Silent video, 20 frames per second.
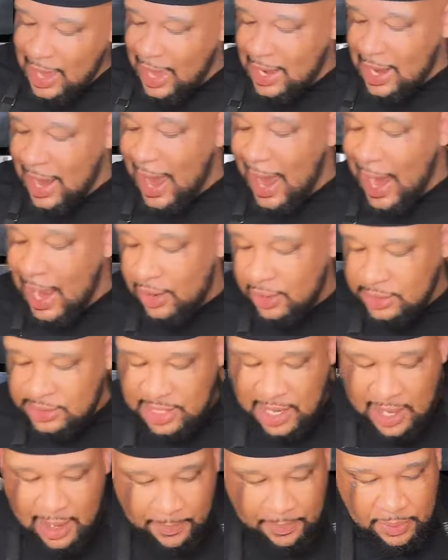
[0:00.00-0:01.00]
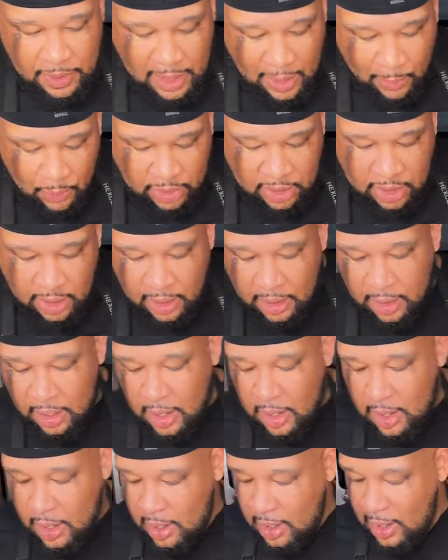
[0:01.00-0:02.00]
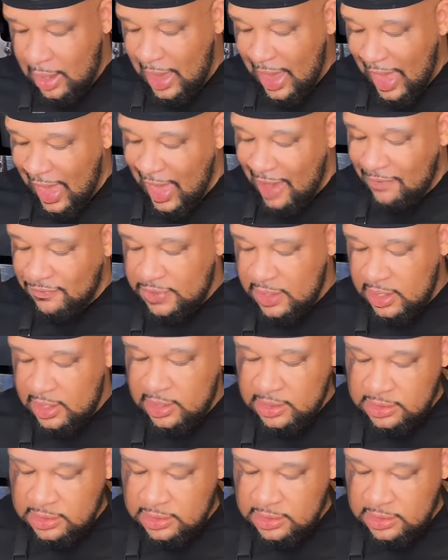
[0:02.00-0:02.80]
at a higher temp. And we're gonna have